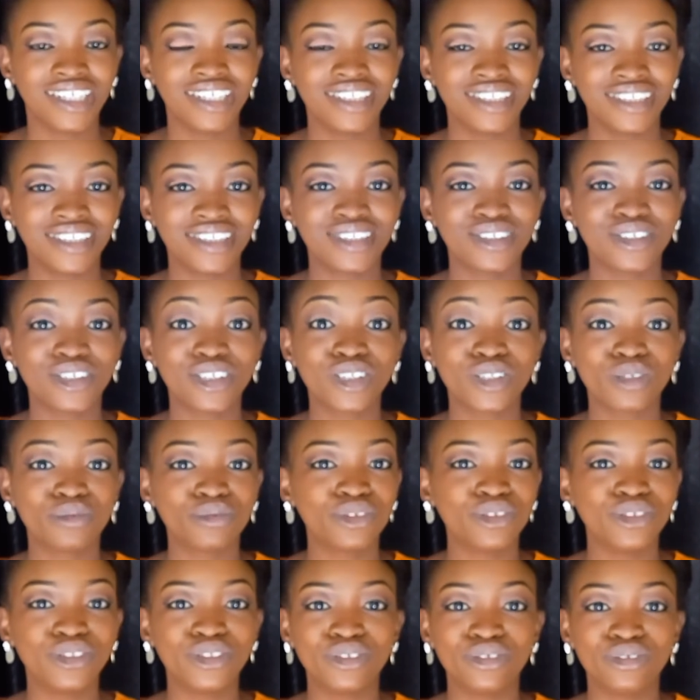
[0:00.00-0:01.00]
It's not
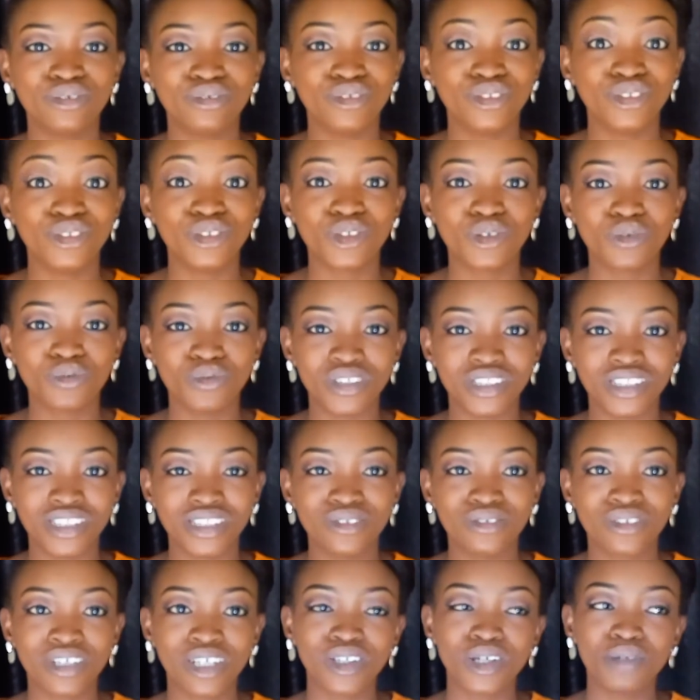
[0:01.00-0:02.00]
something you should joke
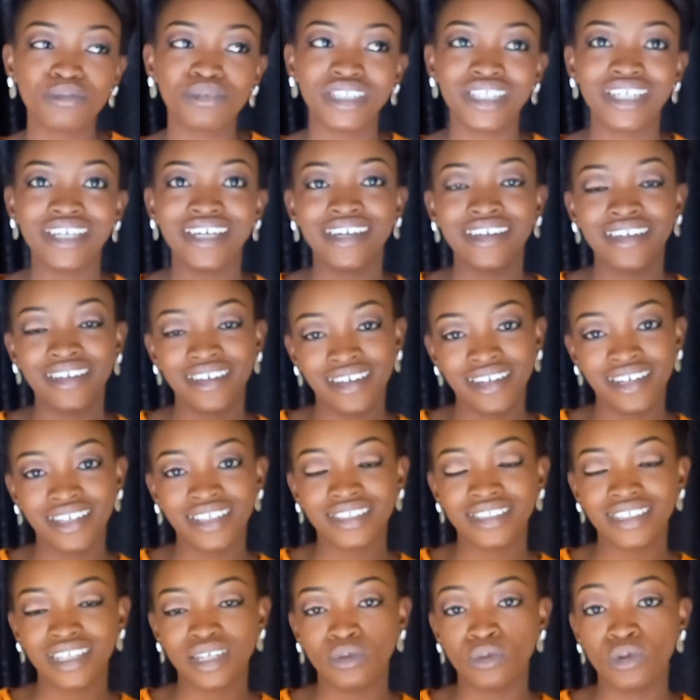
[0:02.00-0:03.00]
with. You cannot be
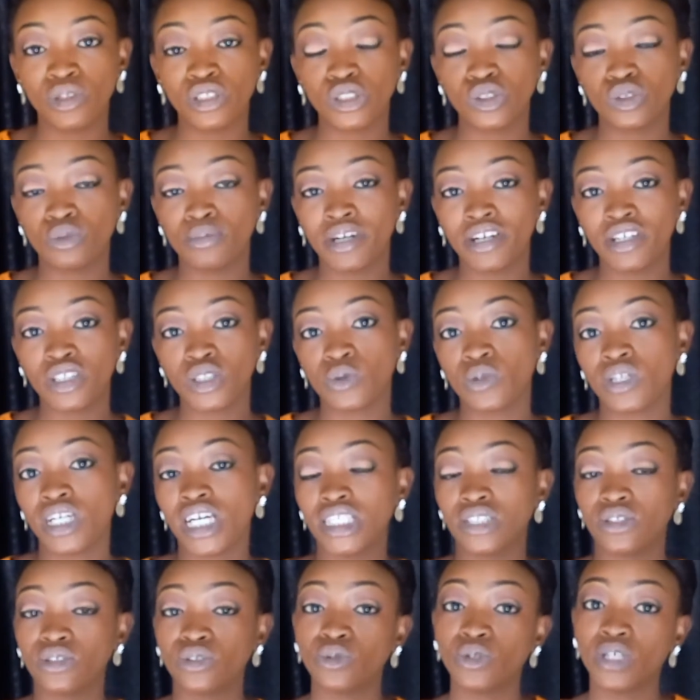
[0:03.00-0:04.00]
AS and wanting to marry someone
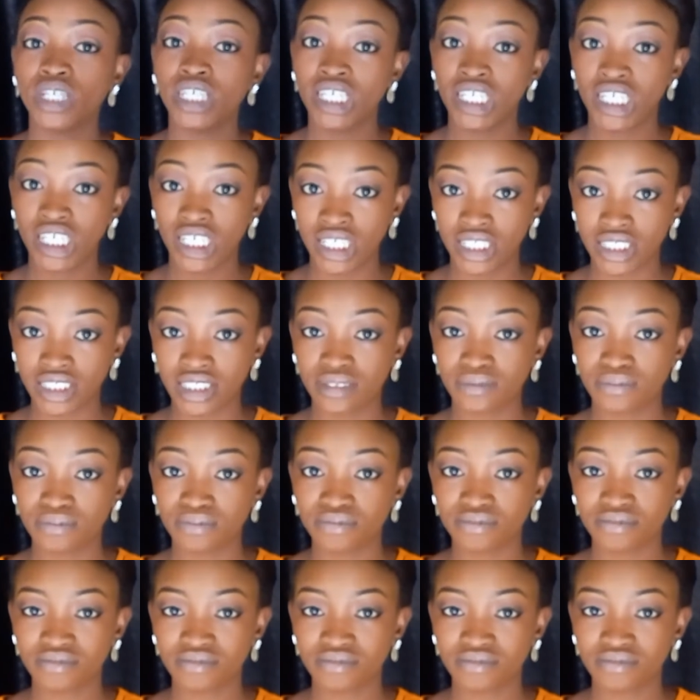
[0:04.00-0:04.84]
that is also AS.